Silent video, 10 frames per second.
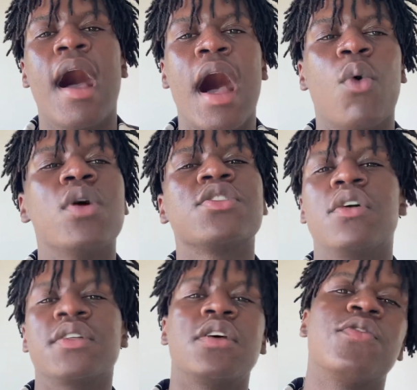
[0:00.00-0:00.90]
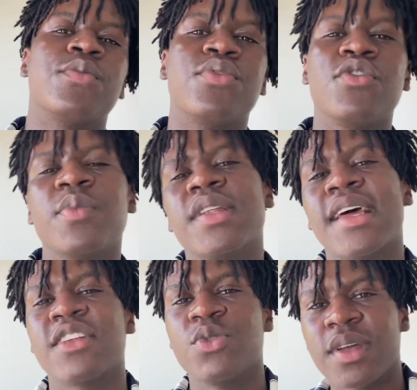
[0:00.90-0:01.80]
I was on self-improvement,
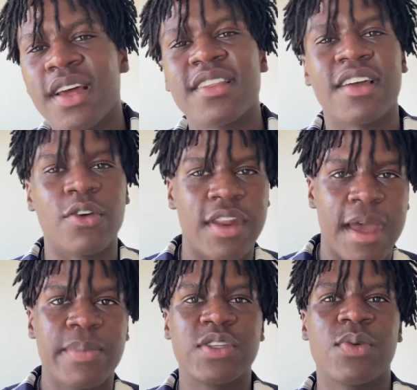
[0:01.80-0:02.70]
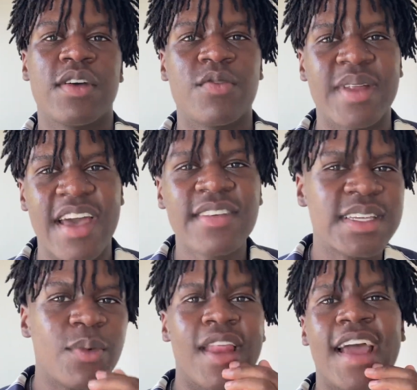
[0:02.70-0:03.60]
like doing like the good habits or whatever, but having
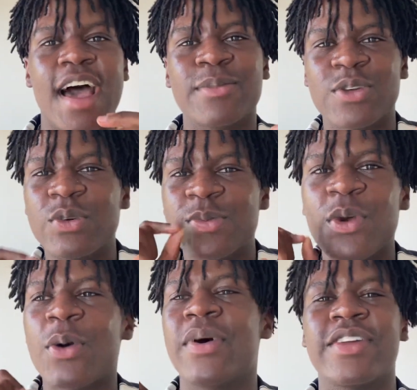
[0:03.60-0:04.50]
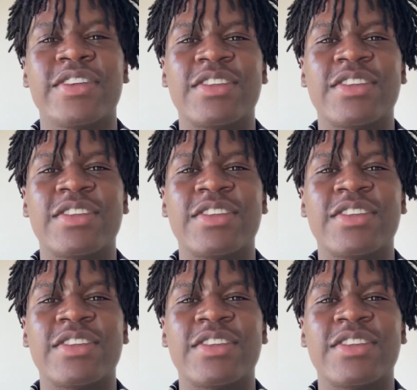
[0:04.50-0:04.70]
someone like Hamza who spoke about it